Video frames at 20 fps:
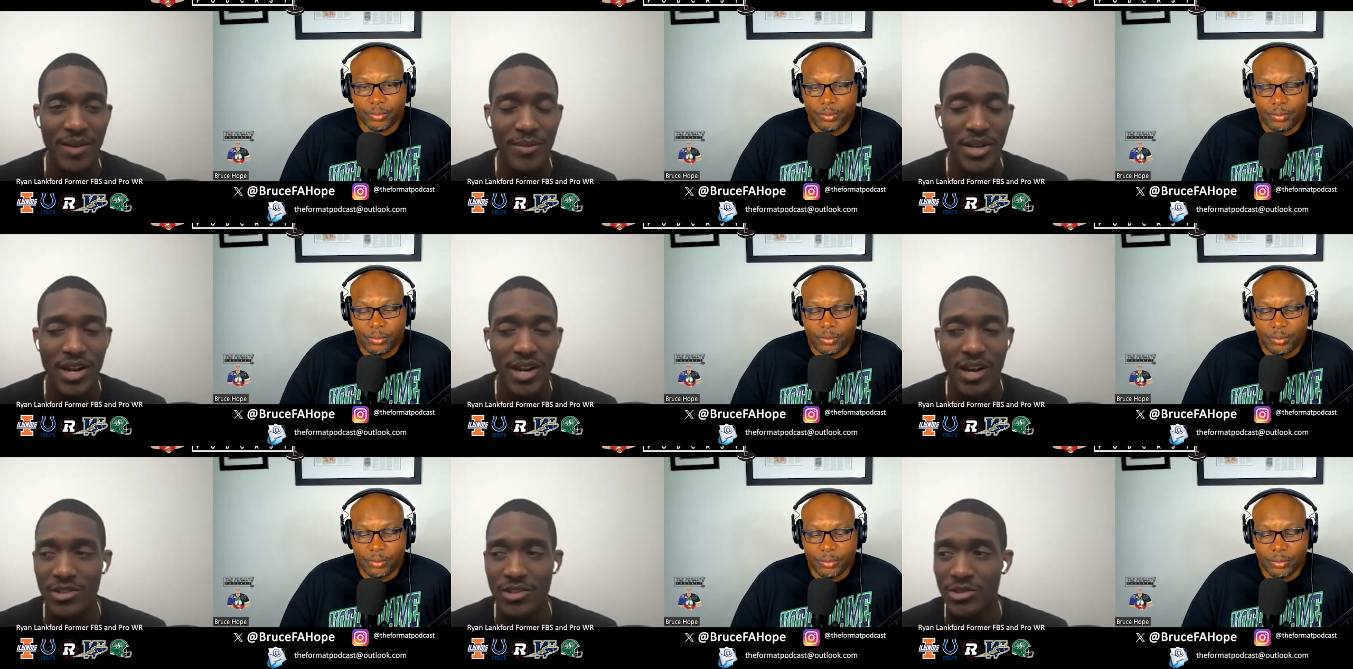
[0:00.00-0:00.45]

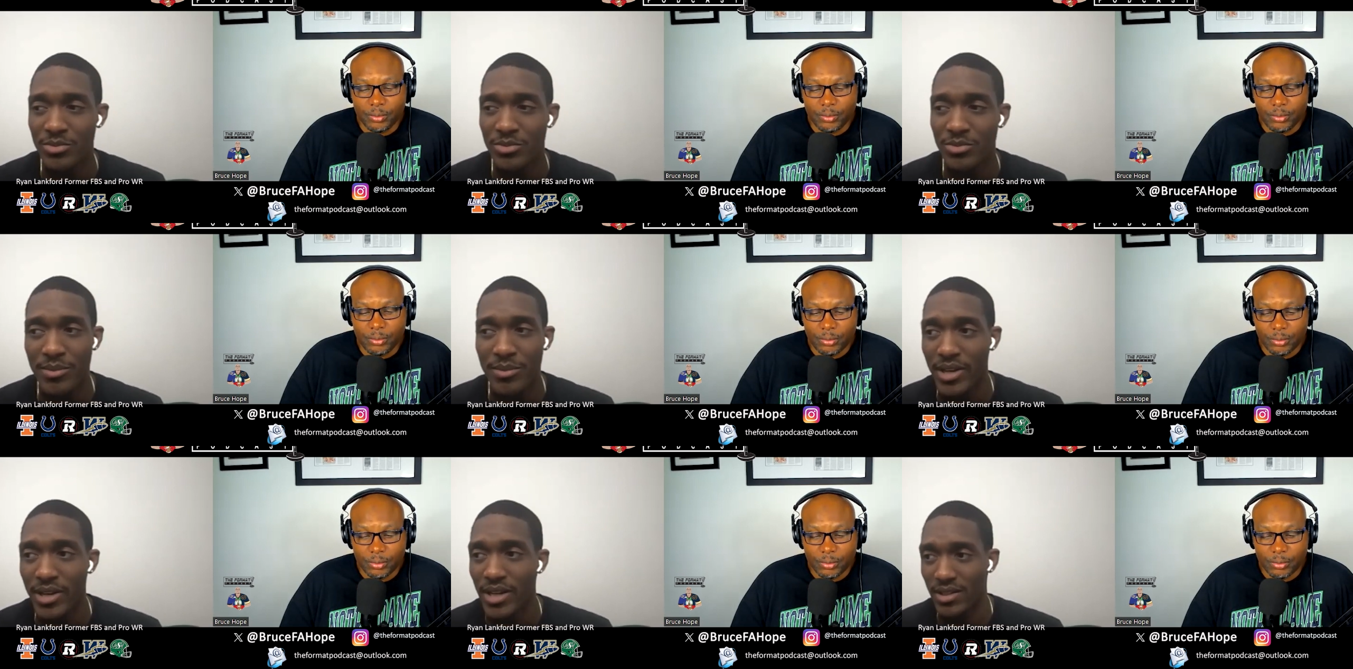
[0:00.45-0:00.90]
Speaker 1: Yeah, I
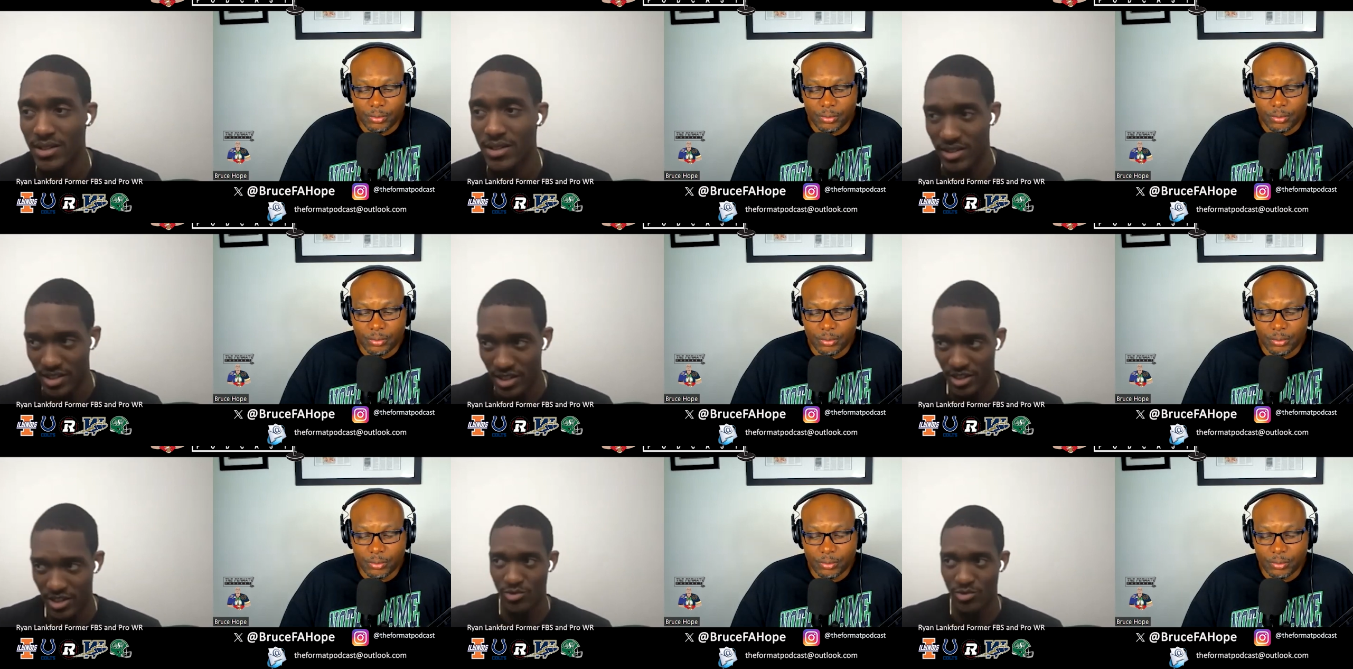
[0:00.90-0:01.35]
mean, I just
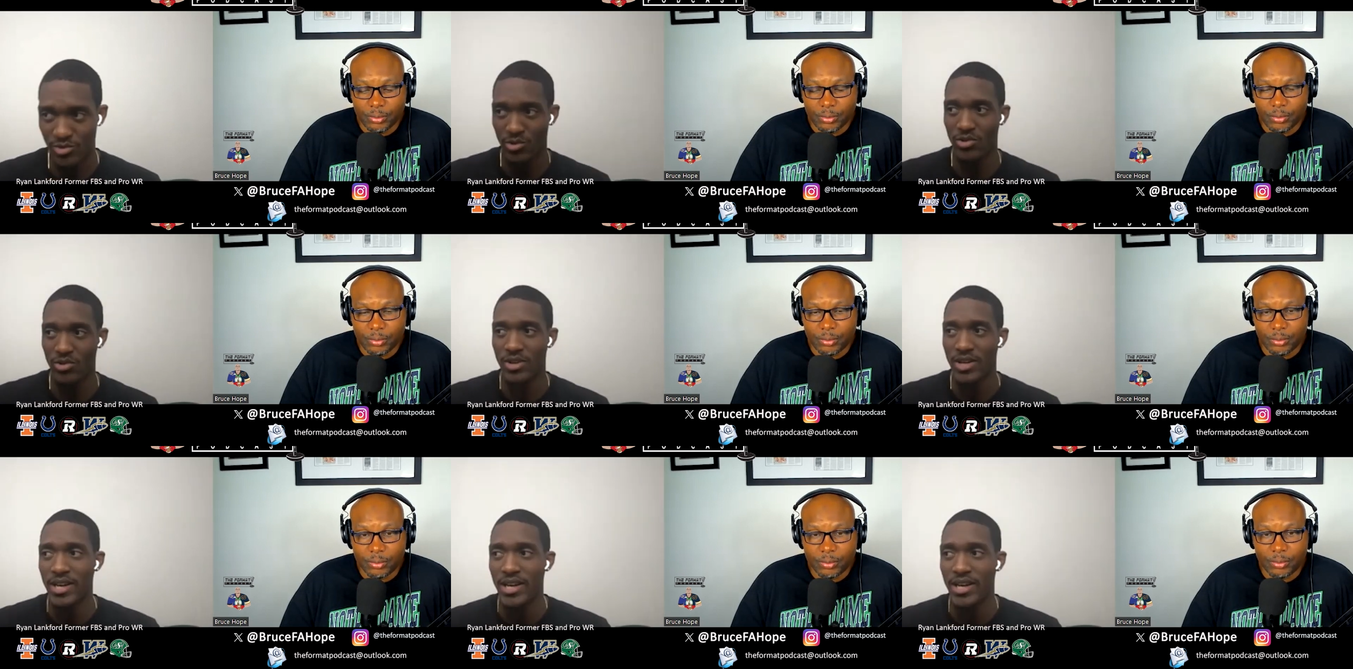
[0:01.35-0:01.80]
remember getting the
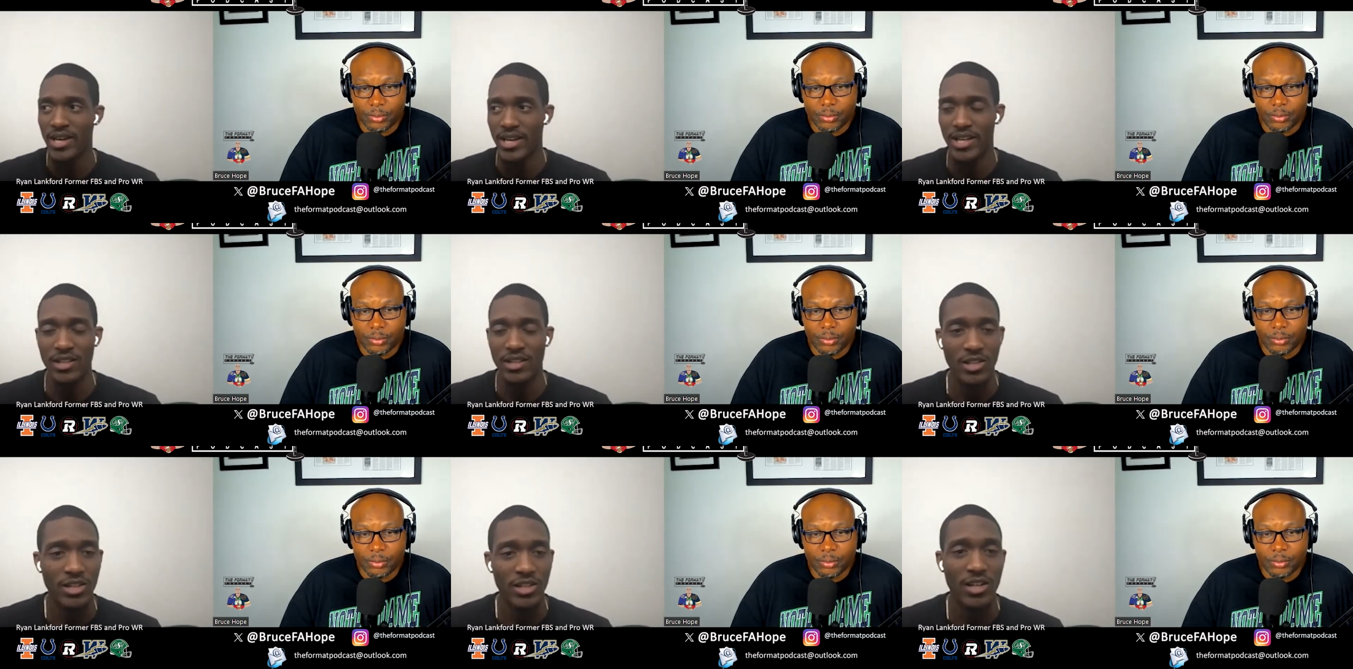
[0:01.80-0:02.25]

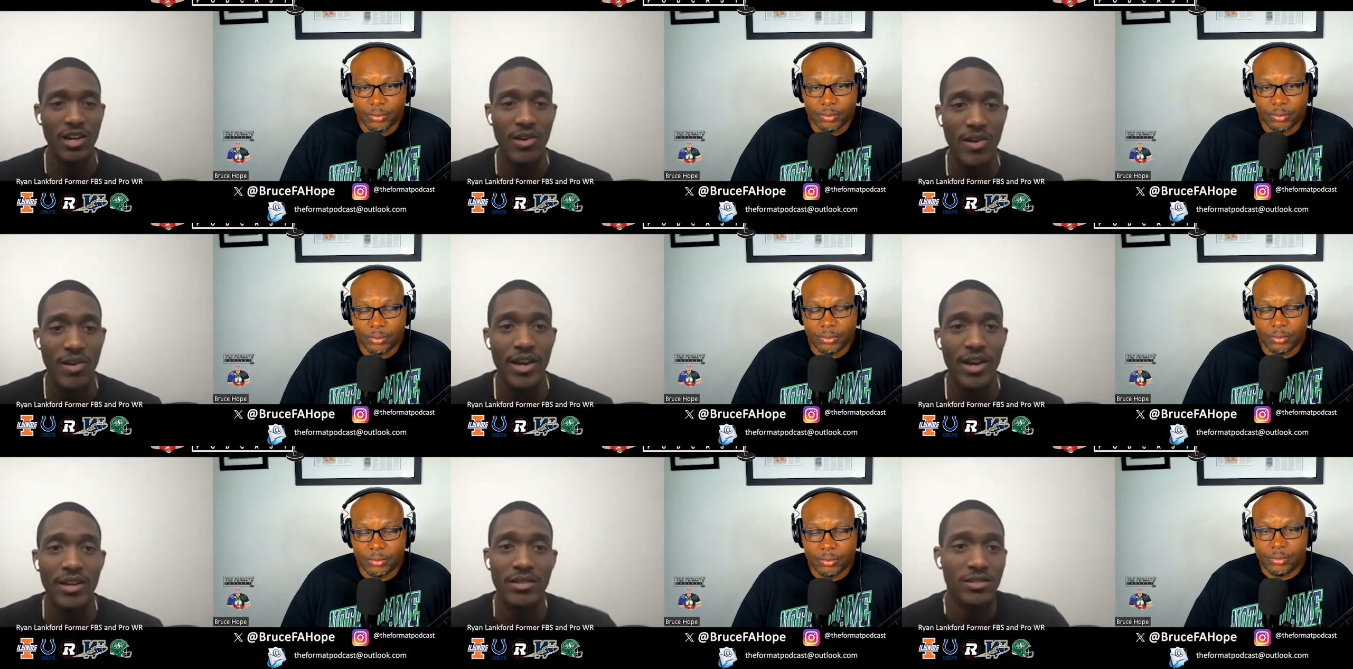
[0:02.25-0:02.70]
schedule
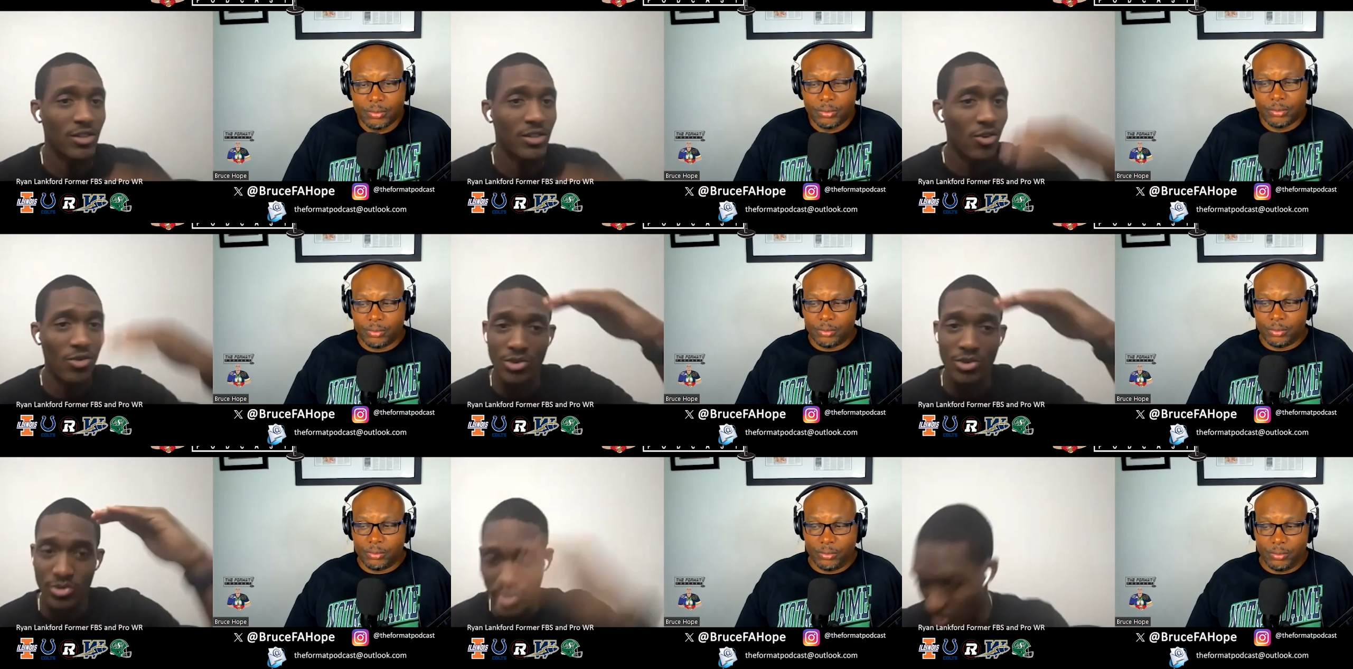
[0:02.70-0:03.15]
and looking, all
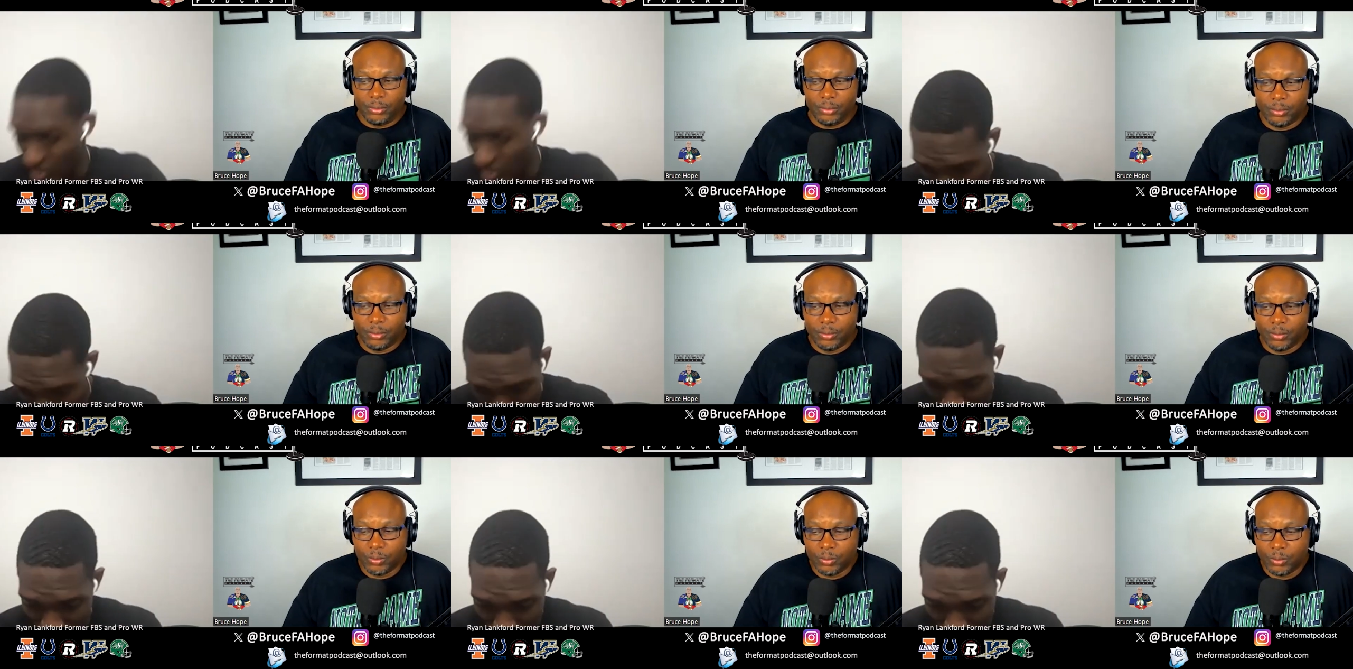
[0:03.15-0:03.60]
right,
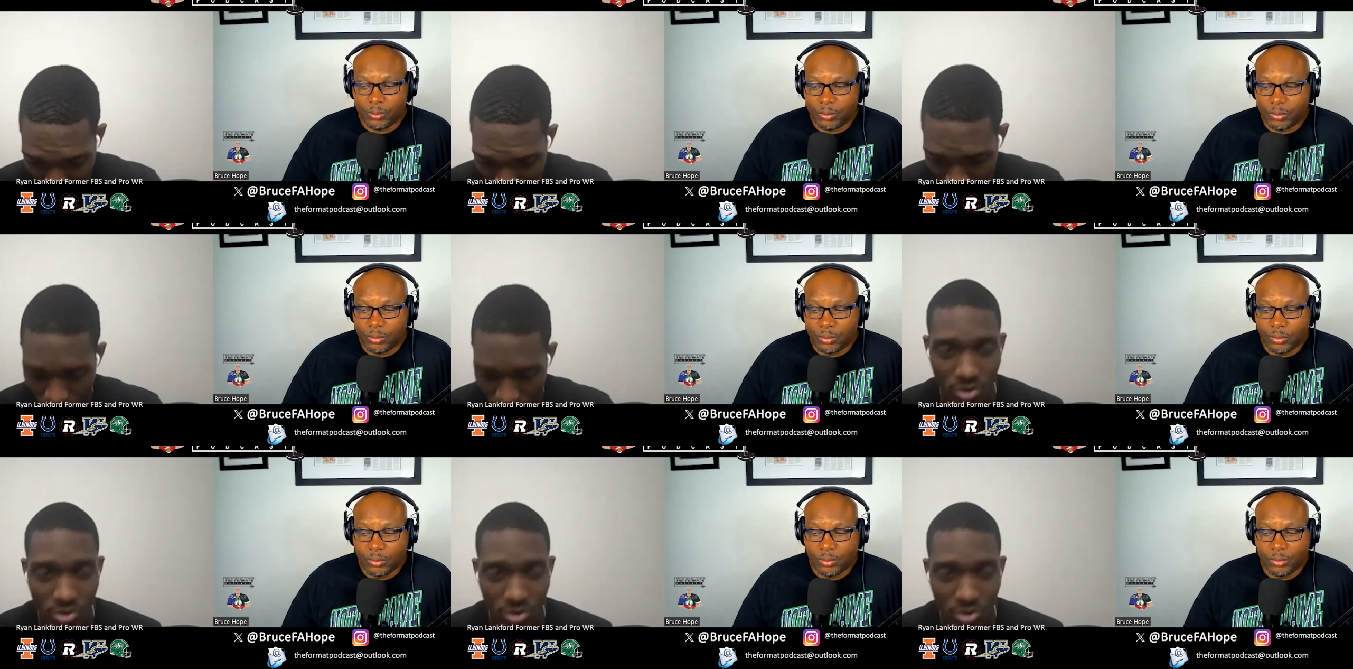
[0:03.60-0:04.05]
going straight
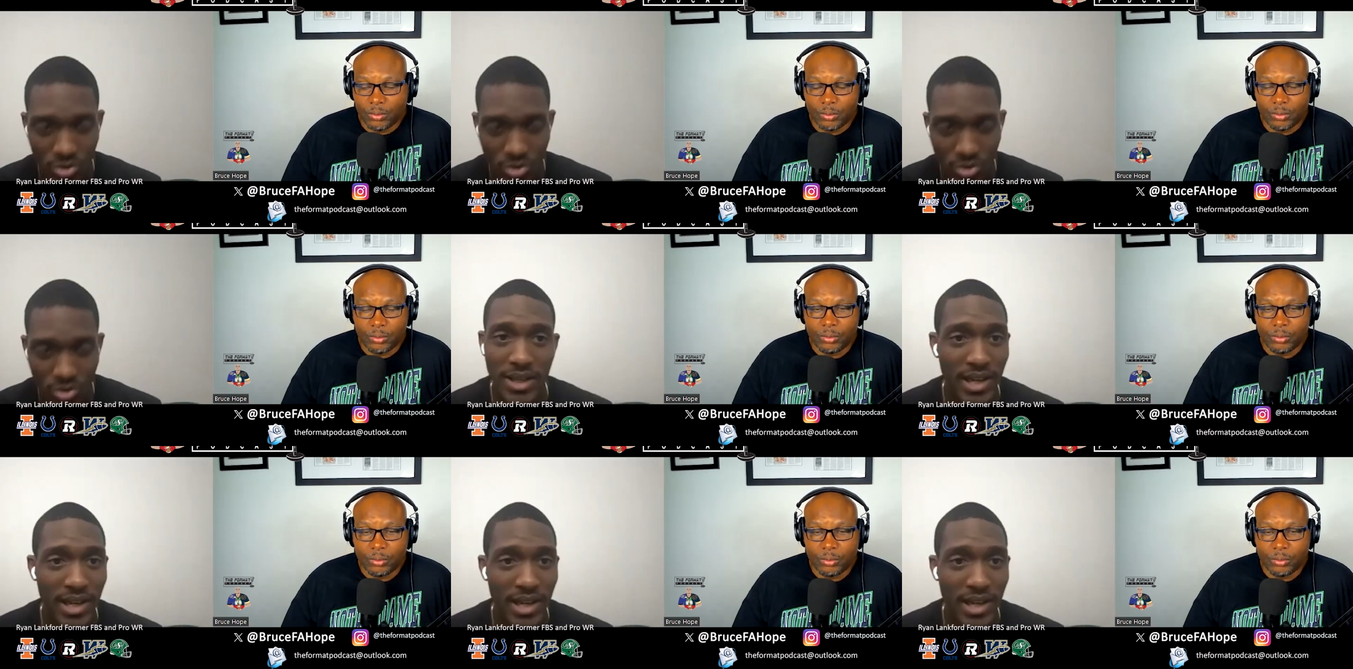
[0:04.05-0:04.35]
to the bottom.